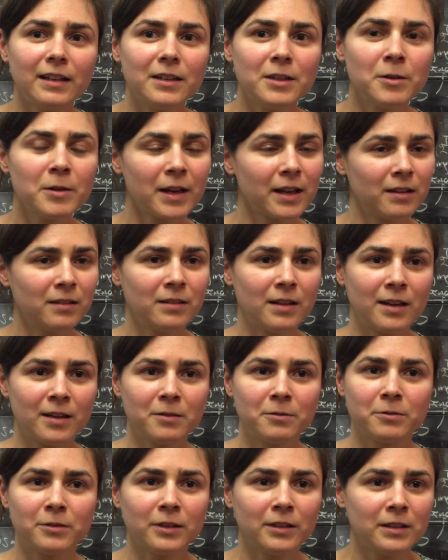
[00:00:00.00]
you get a lot
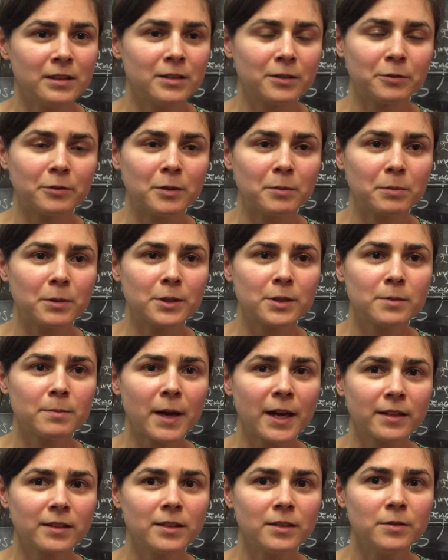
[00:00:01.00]
of really different
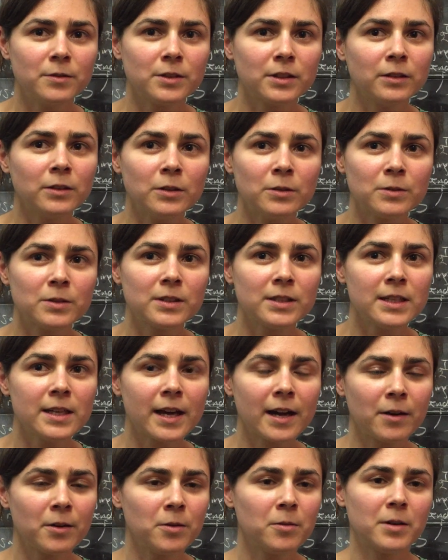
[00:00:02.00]
perspectives and you see
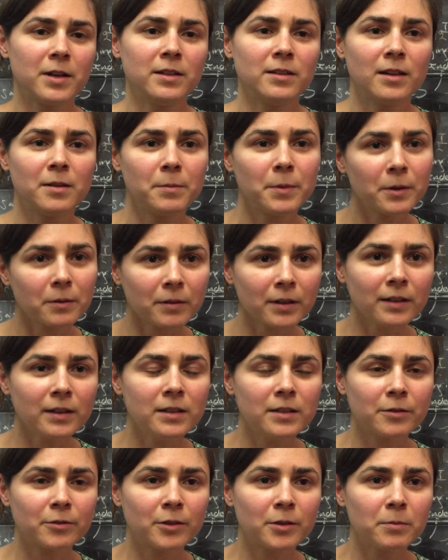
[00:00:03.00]
how you end up at really
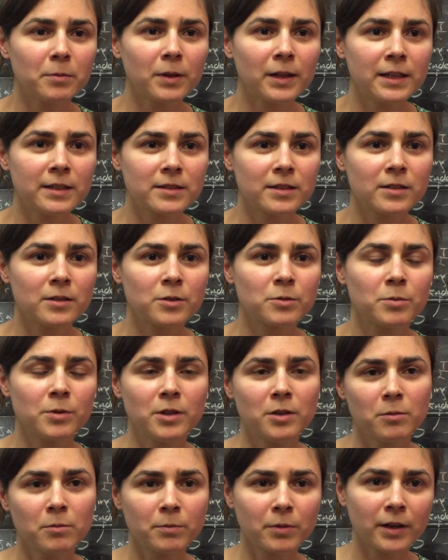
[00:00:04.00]
different places when
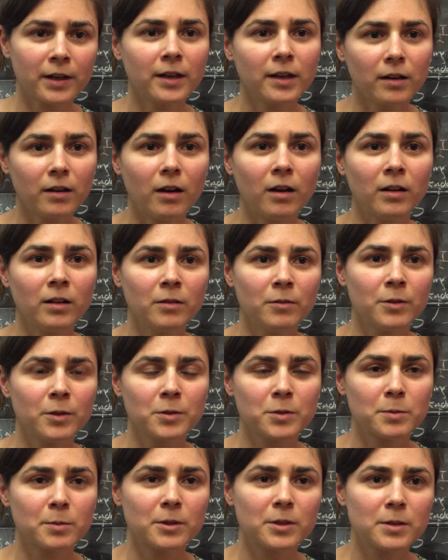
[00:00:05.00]
you bring all of
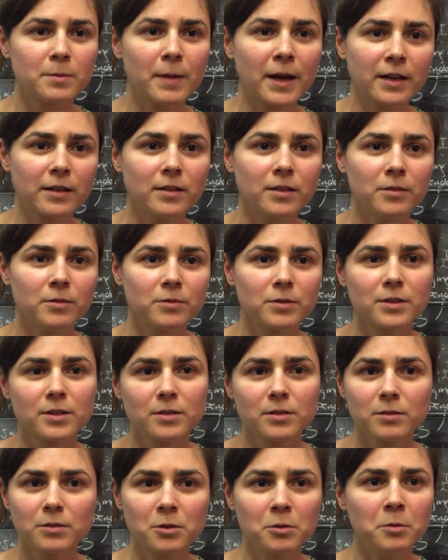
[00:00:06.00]
those
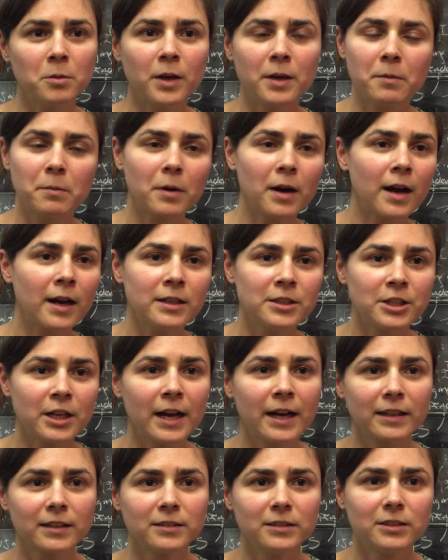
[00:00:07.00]
perspectives to one
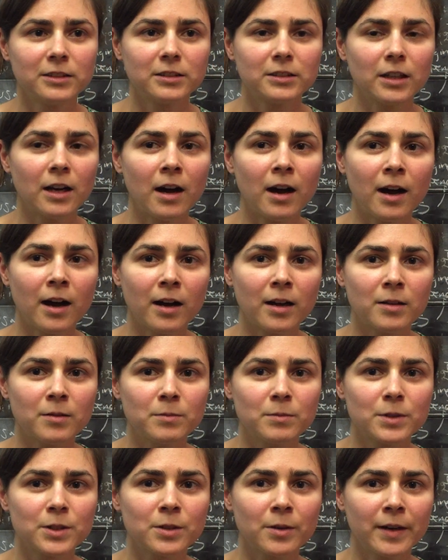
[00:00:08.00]
project. Uh,
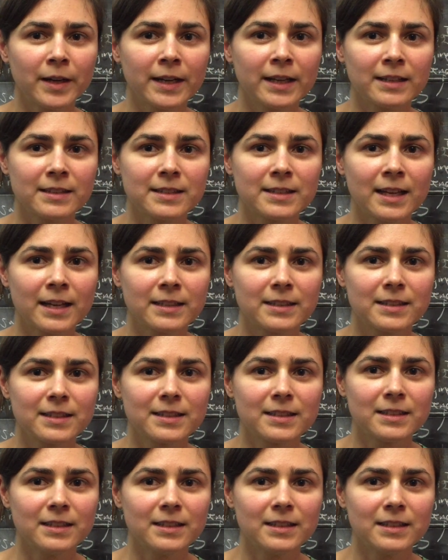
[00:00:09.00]
so I guess that's